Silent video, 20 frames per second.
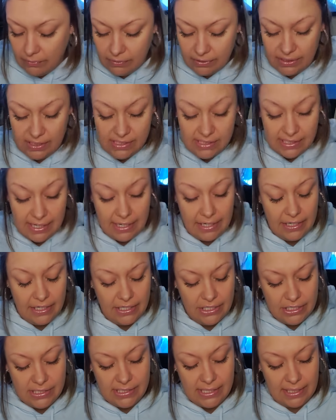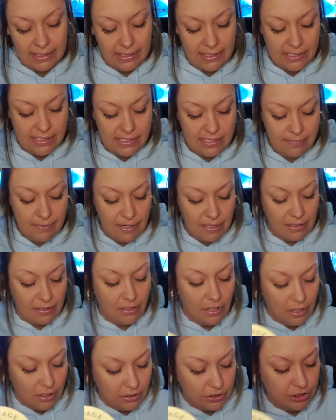With this carriage, it's like this has been a
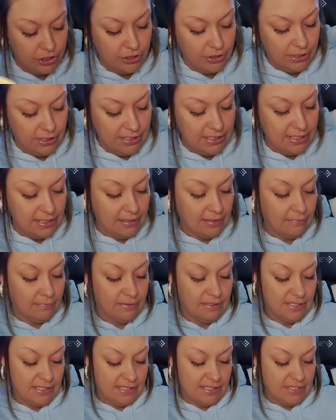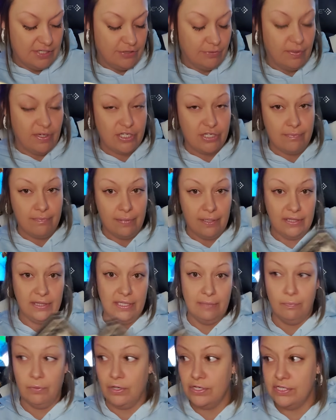long journey dealing with this situation, but
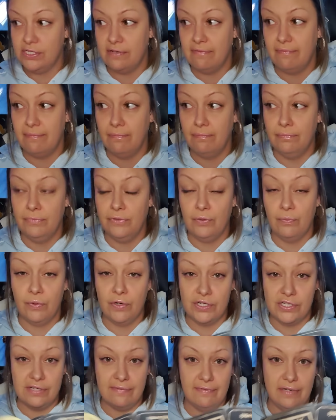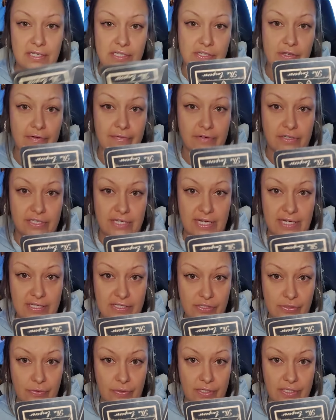the worst of the worst of it is over. Ten
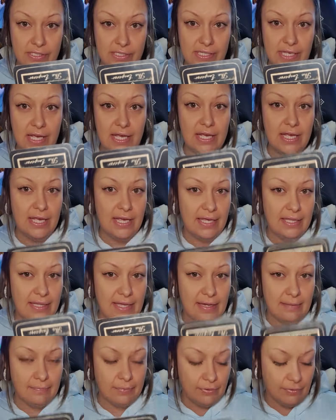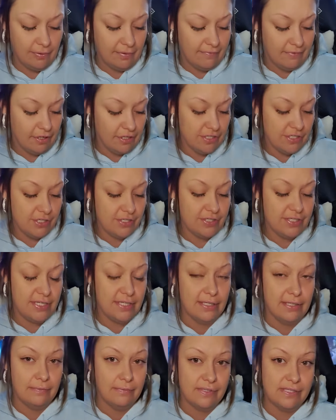of swords in the emperor reverse. You're
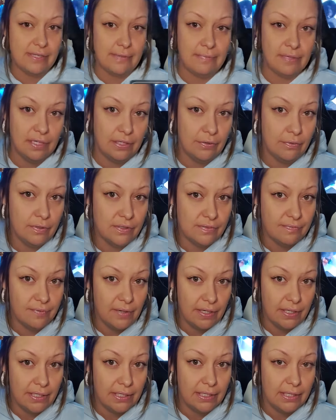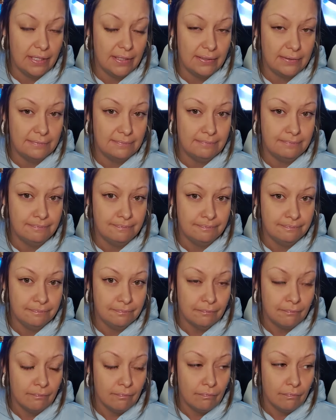dealing with somebody who is very um
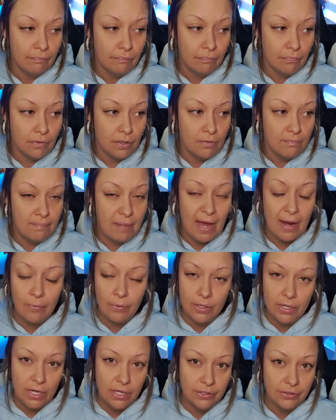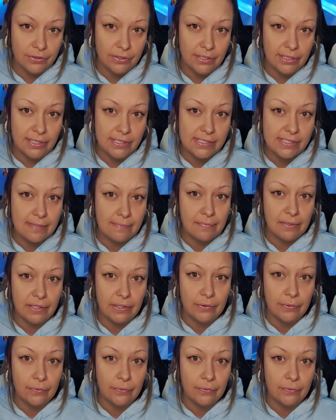power hungry,
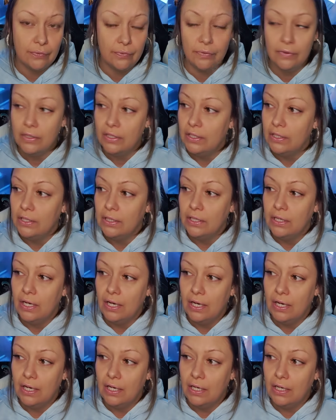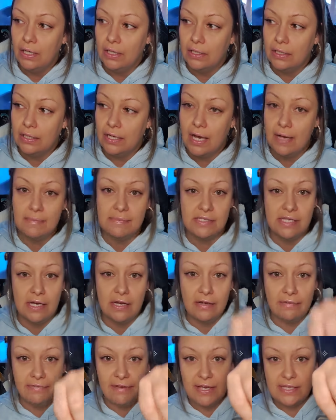somebody who uh, comes
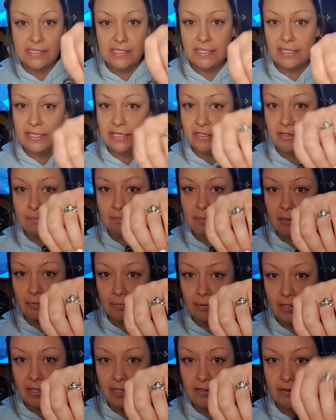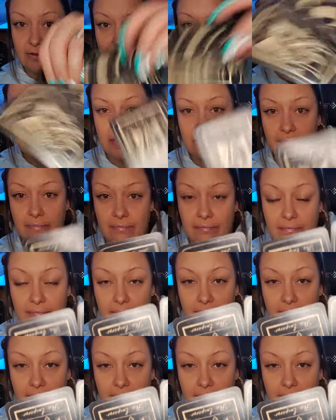off as a leader, but really they're P-